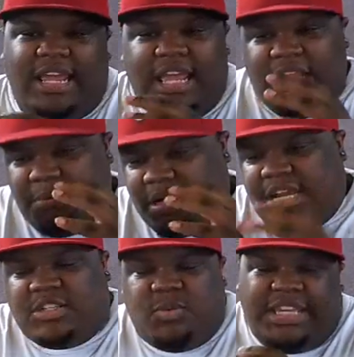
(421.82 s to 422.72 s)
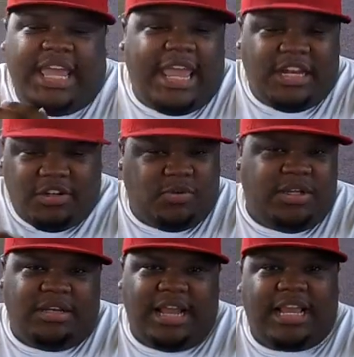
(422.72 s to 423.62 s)
like, because we can do
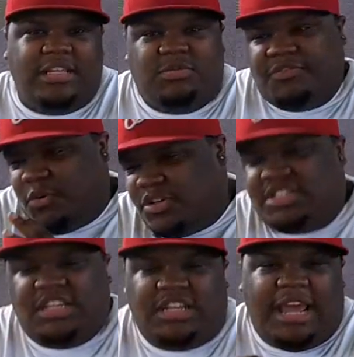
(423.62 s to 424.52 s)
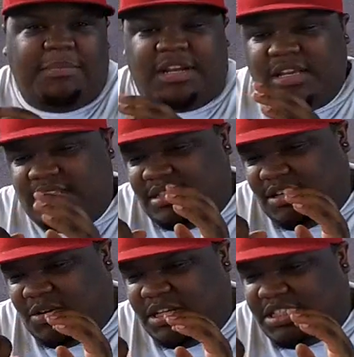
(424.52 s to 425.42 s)
it, not because we're forcing it, not because,
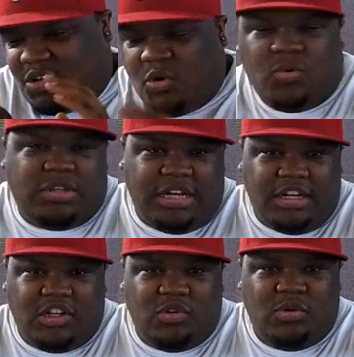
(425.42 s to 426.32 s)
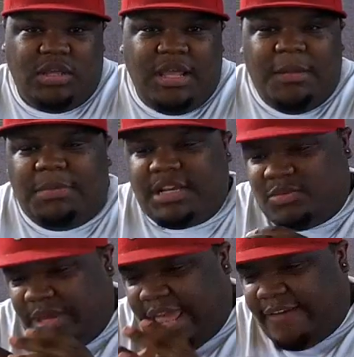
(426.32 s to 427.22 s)
you know, it's the cool thing to do,
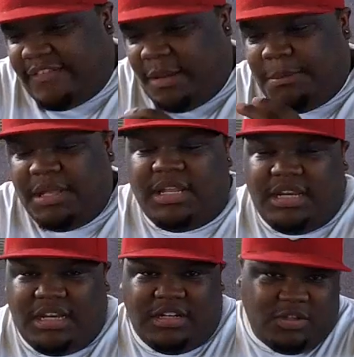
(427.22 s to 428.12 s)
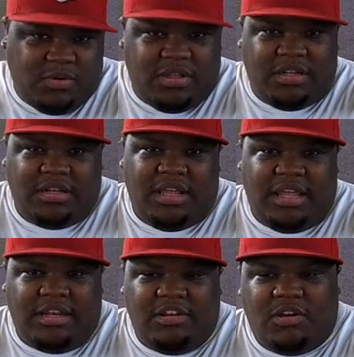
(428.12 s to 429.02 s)
because we have the ability to do it.
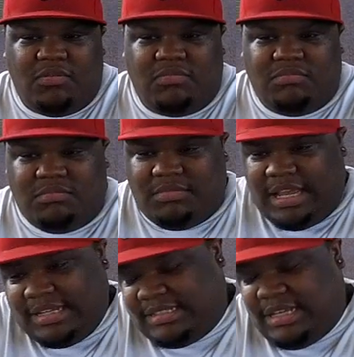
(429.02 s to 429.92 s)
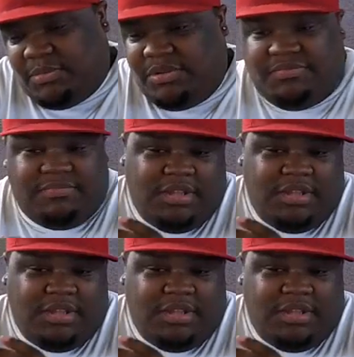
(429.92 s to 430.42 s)
And you know, like I said, we